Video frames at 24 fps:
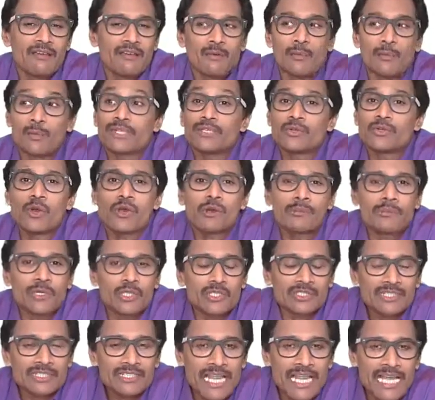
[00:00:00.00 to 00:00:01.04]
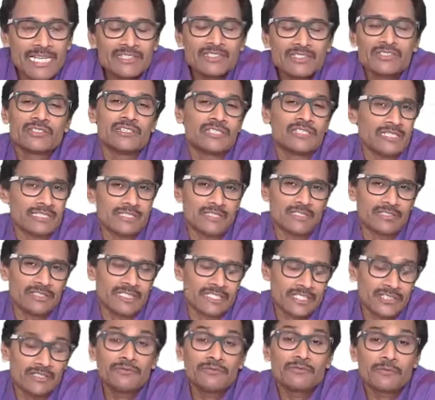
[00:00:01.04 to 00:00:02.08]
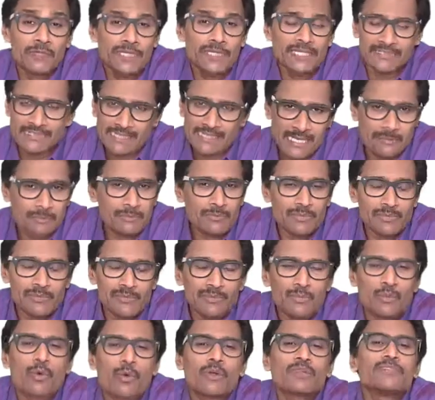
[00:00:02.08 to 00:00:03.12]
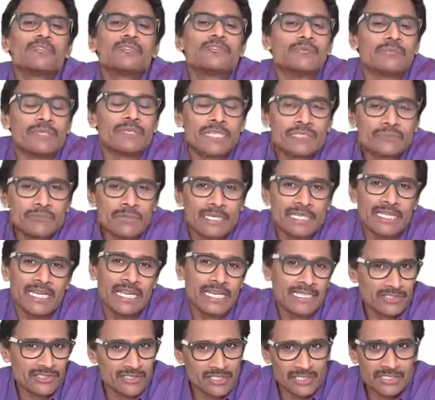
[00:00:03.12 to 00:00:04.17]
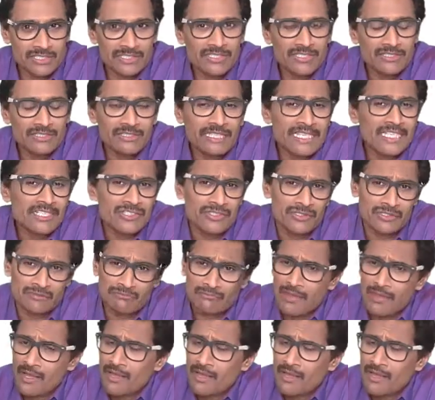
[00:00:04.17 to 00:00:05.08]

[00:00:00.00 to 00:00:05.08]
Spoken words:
We talk about national integration. For example, what do you mean by national integration?